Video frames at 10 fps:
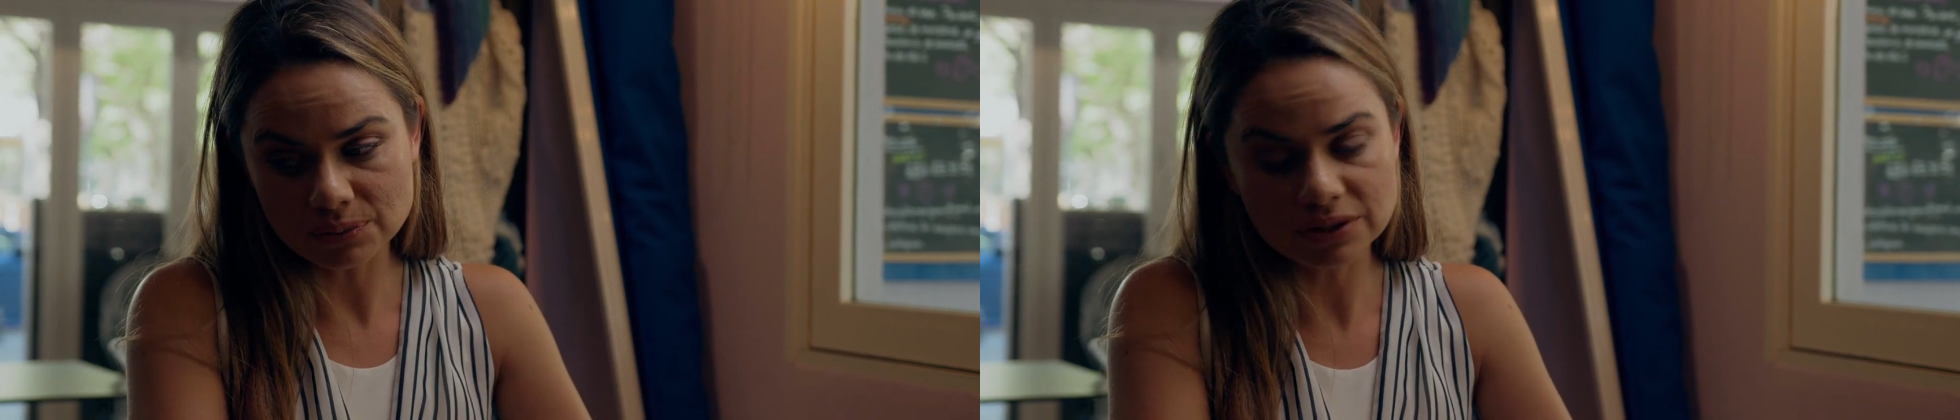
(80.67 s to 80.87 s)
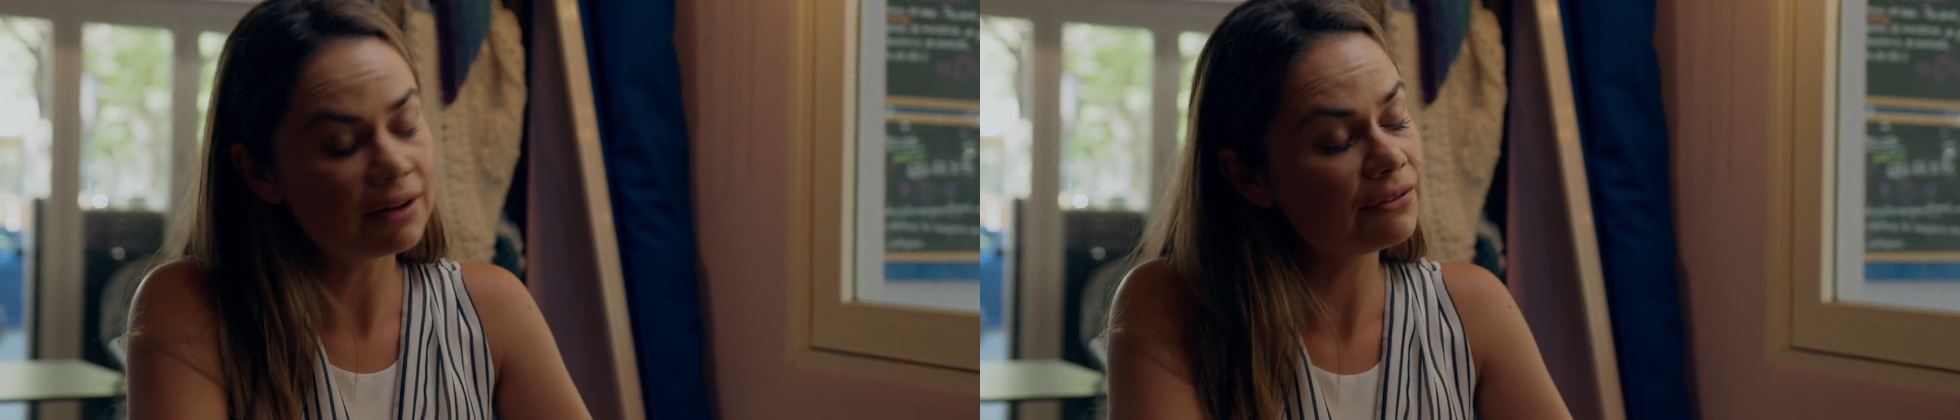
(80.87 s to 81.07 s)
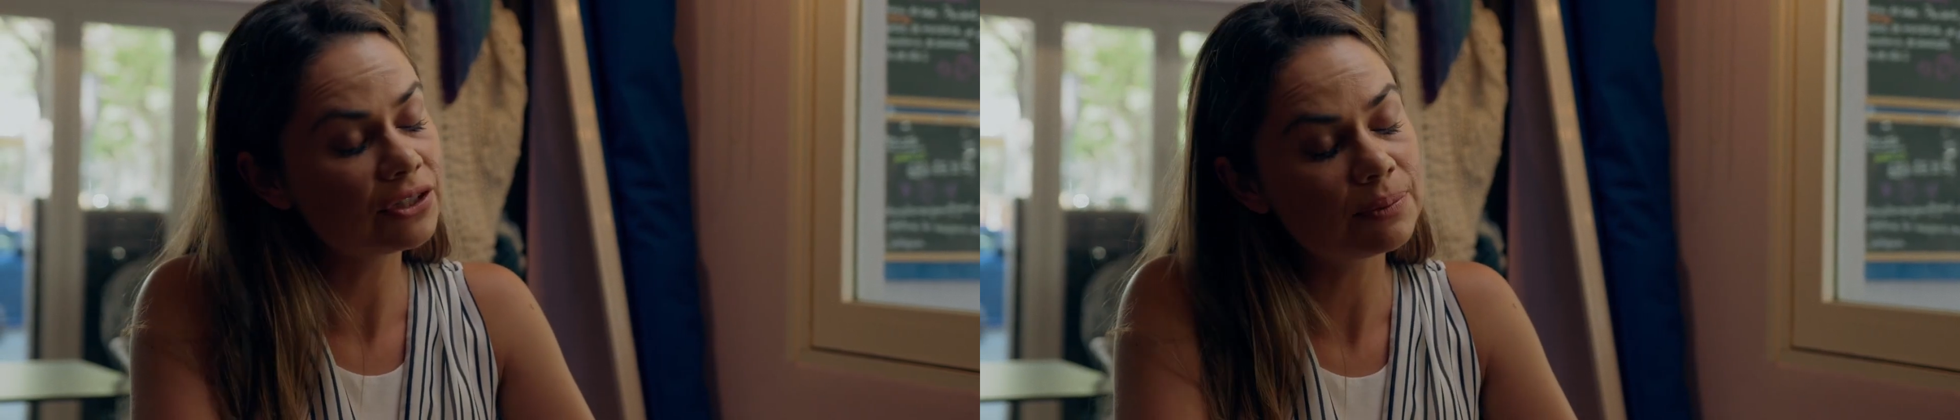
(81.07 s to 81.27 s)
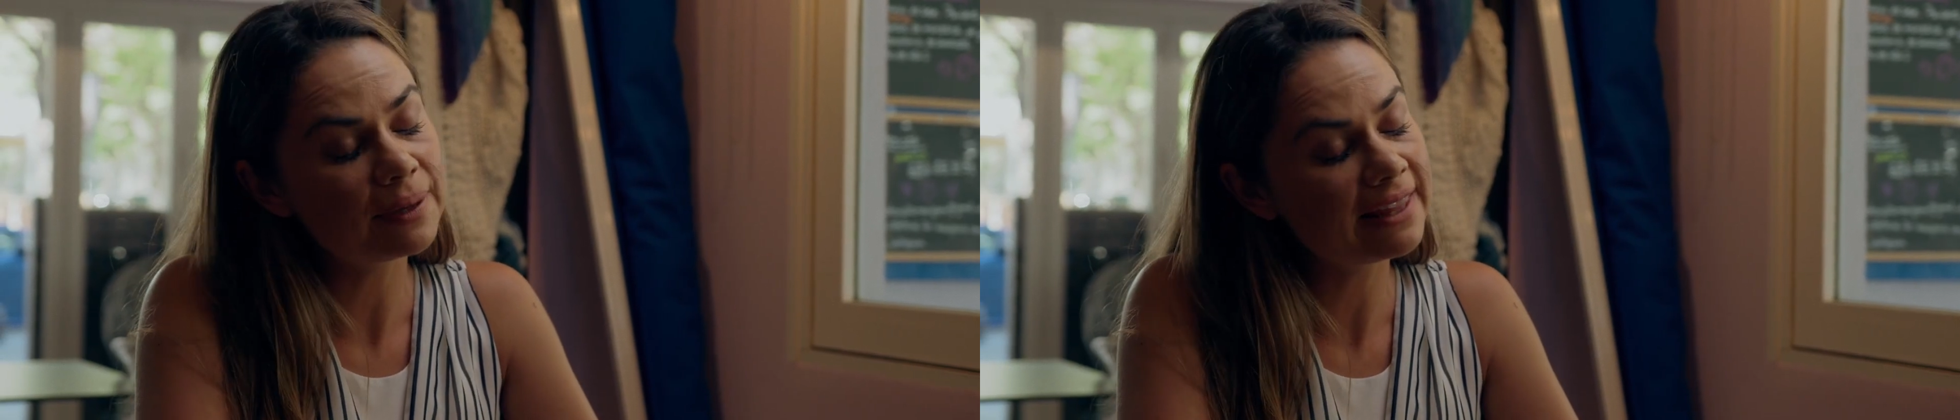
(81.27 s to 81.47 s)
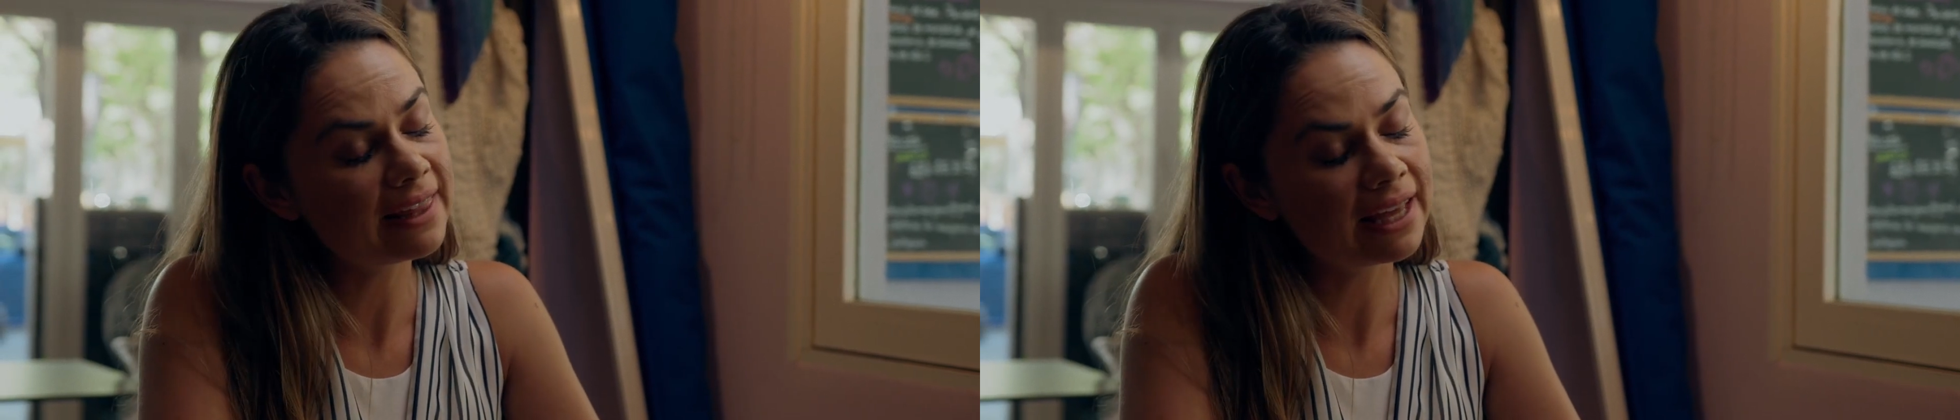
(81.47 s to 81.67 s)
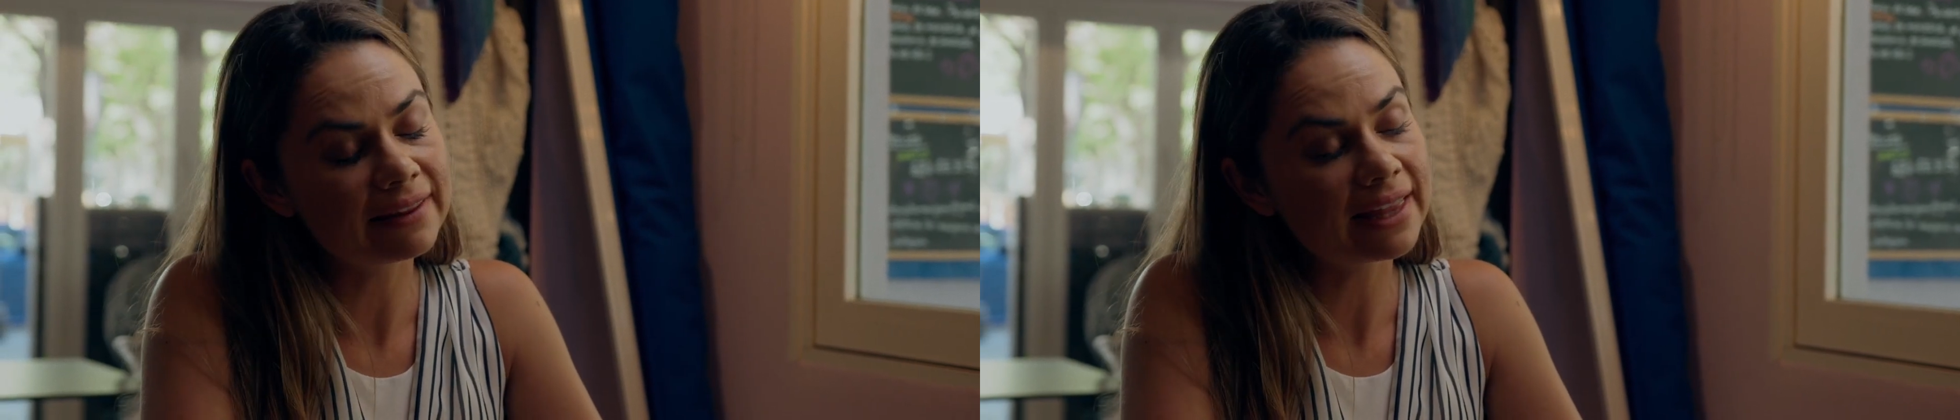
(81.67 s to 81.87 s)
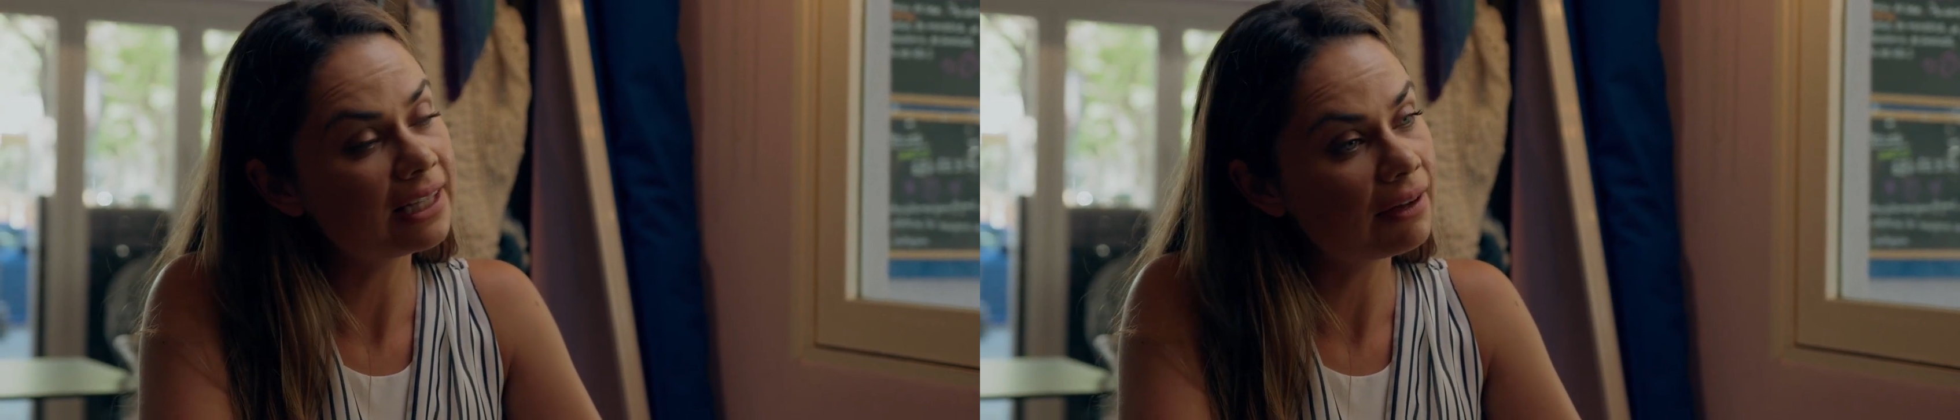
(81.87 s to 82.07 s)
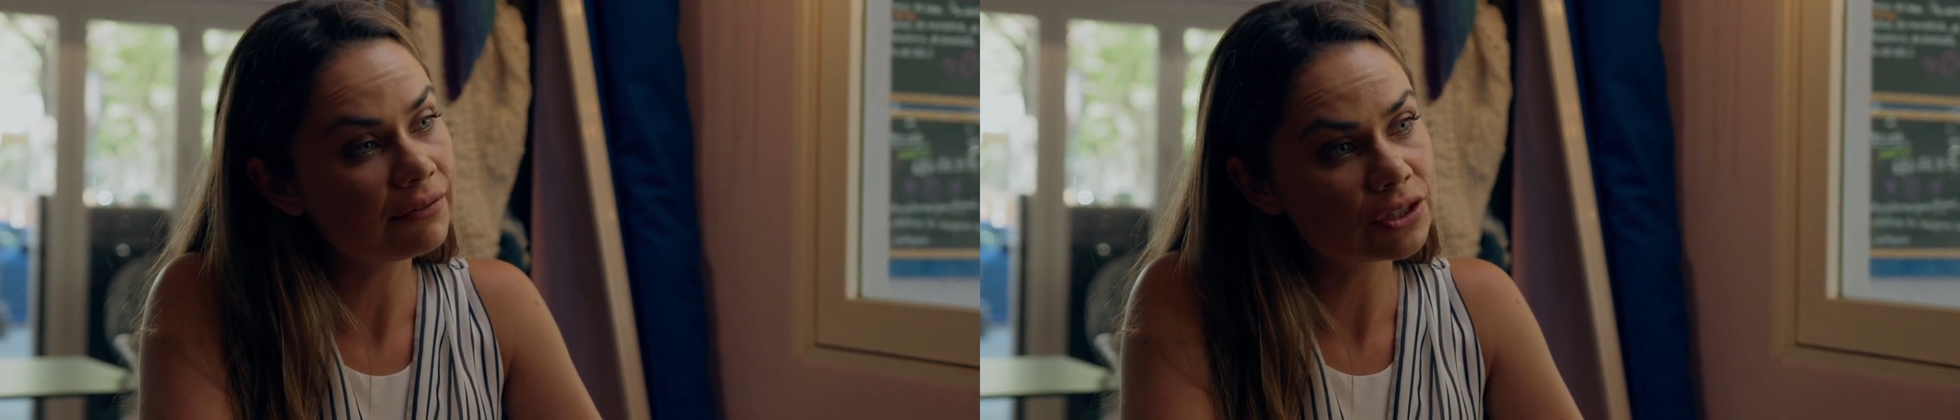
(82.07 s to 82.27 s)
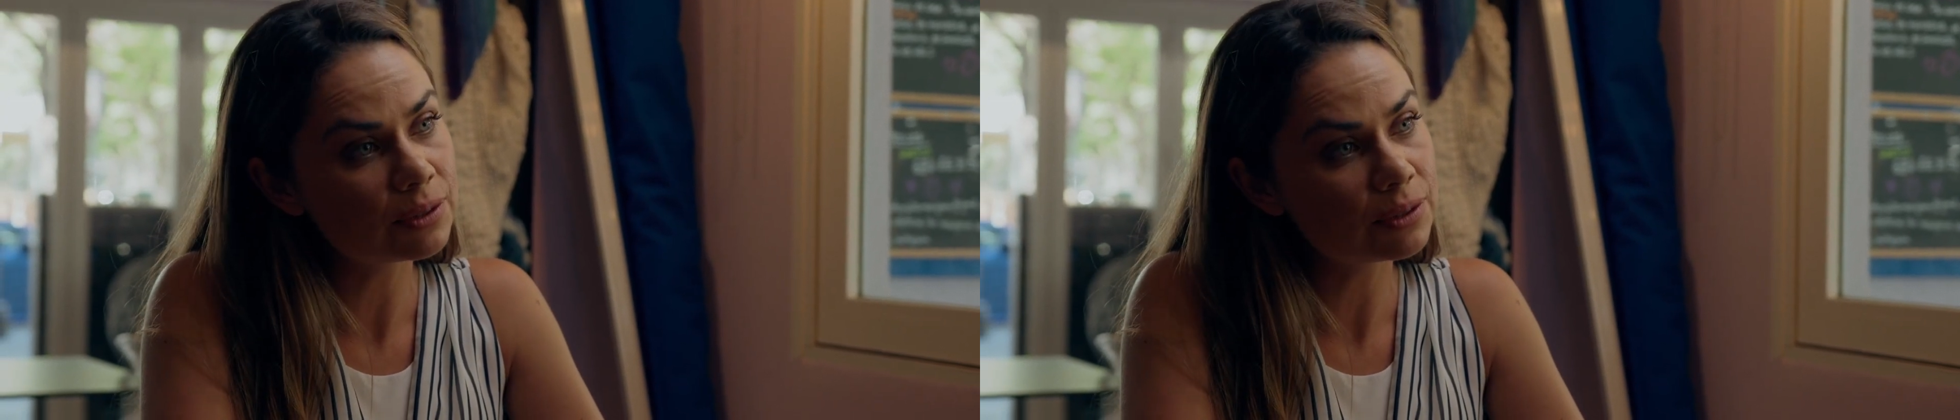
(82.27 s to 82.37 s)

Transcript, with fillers: would love you to be there. They'd love you